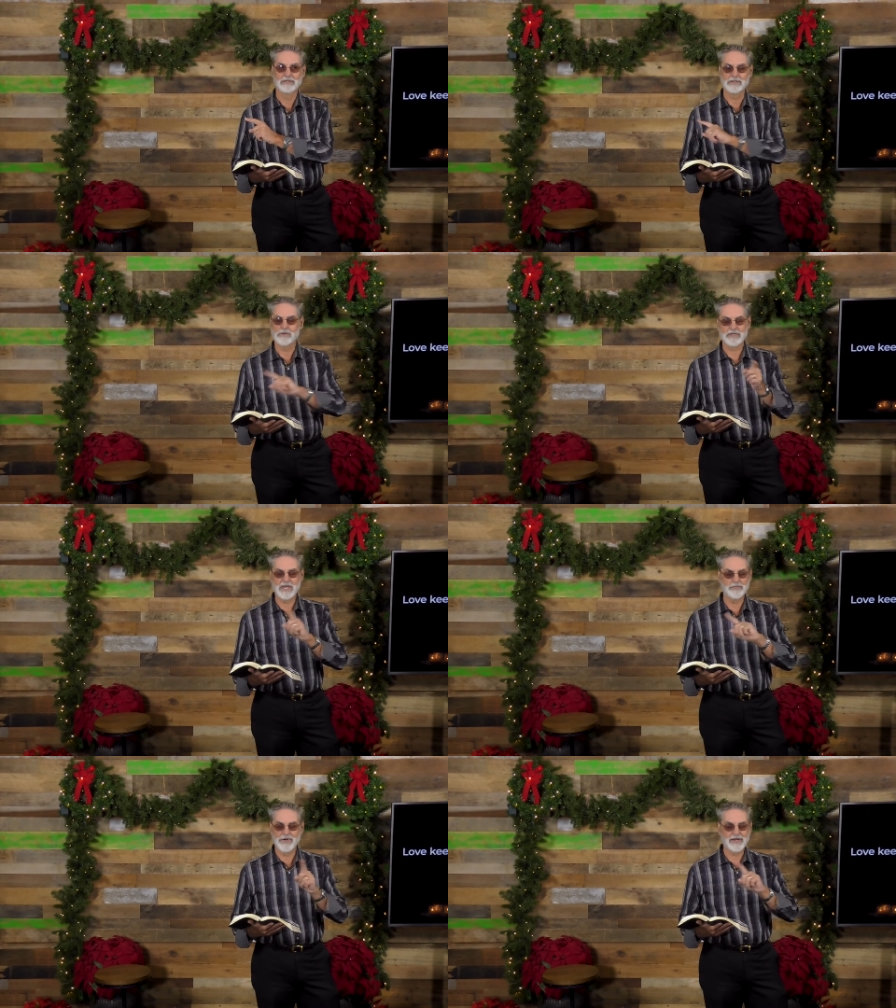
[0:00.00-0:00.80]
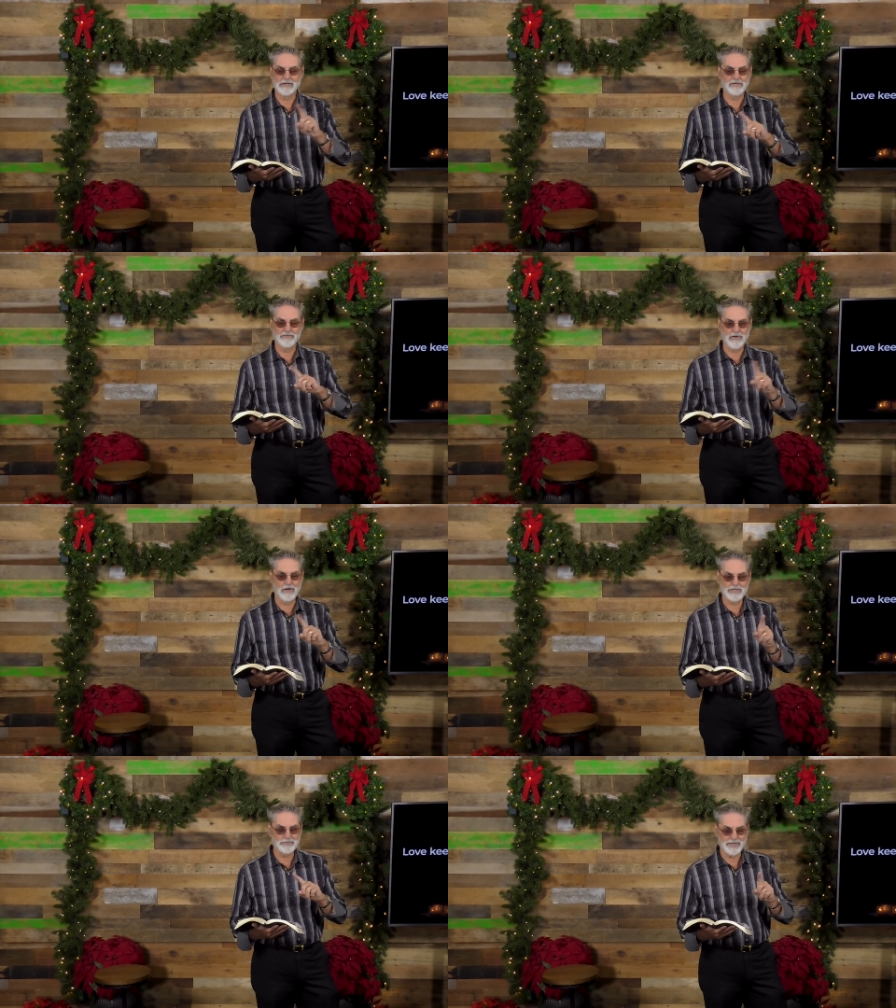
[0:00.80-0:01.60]
Don't keep record of
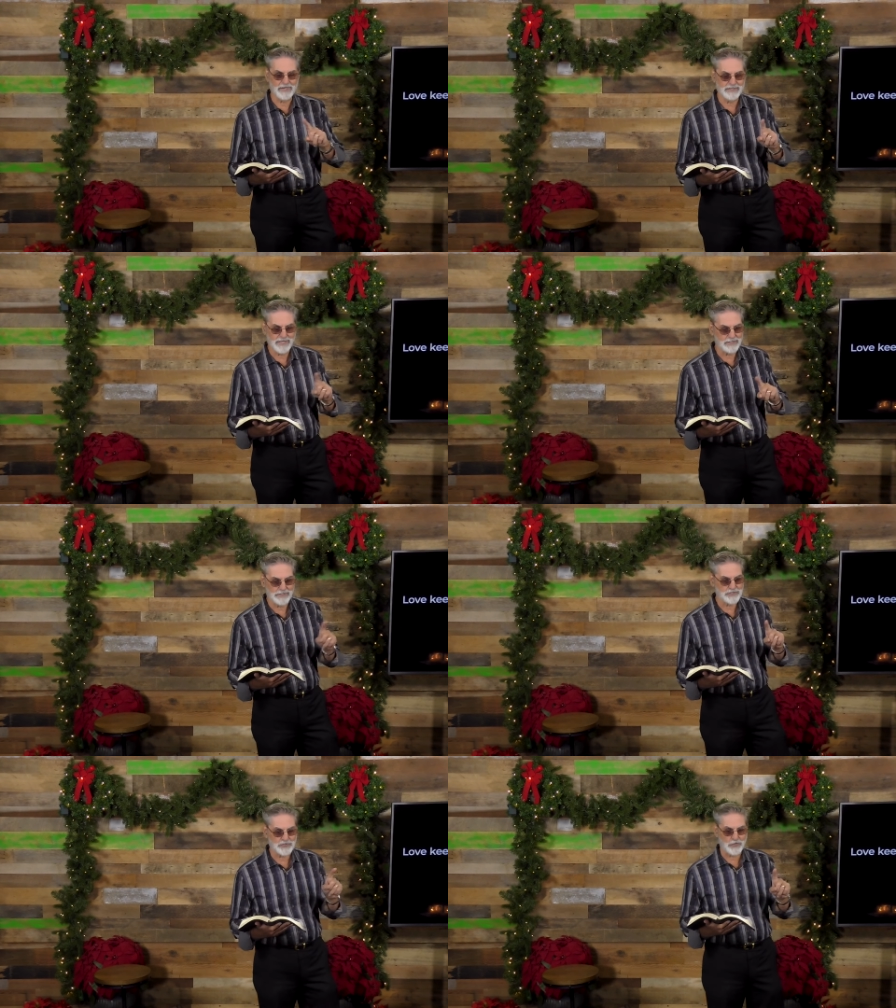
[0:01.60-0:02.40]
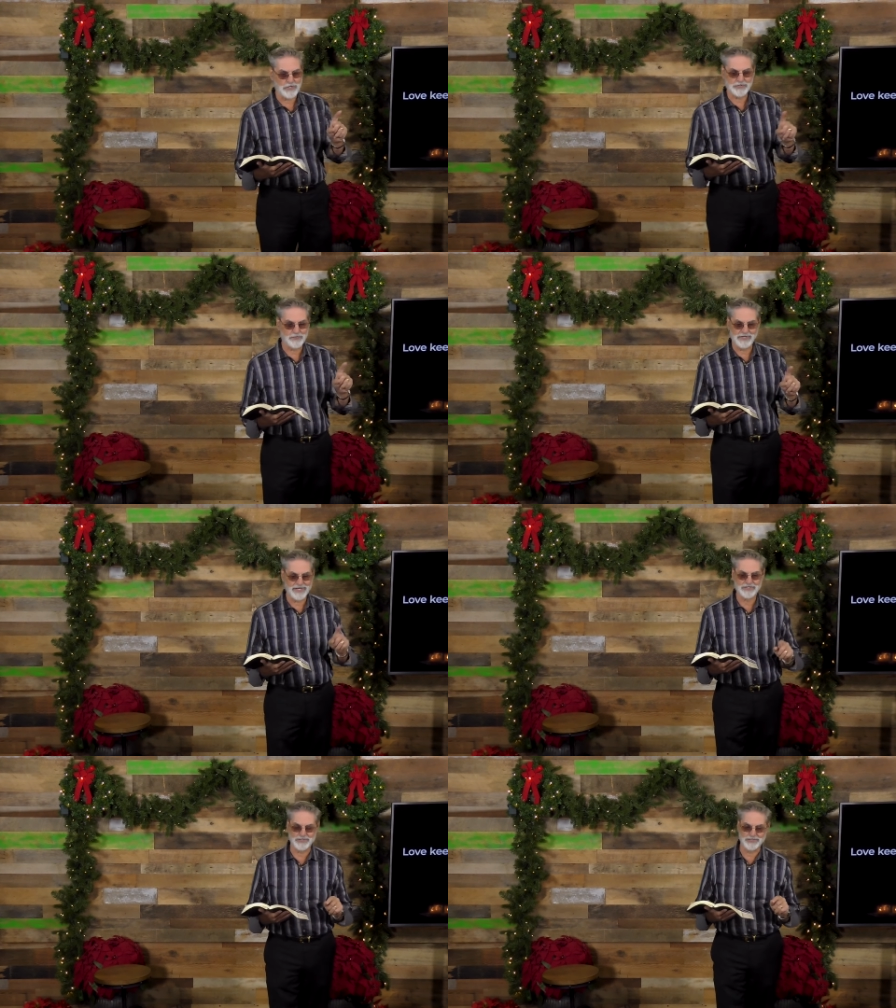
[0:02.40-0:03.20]
wrongs because that destroys
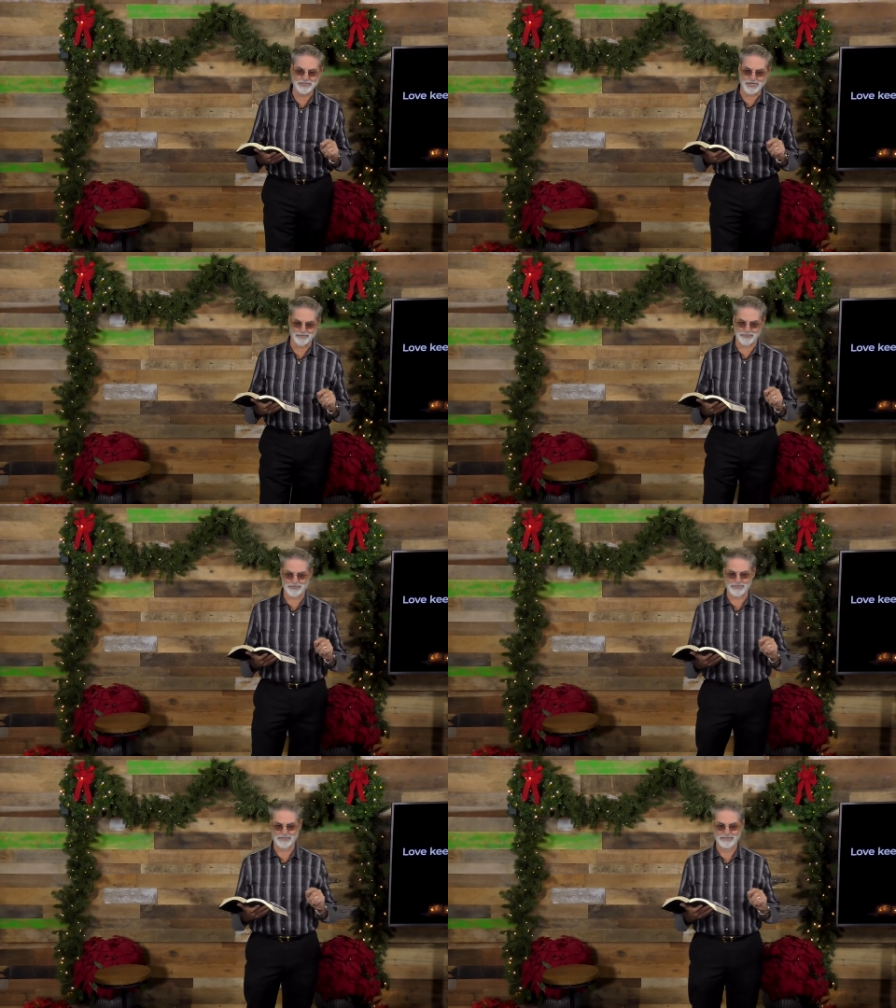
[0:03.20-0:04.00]
relationships.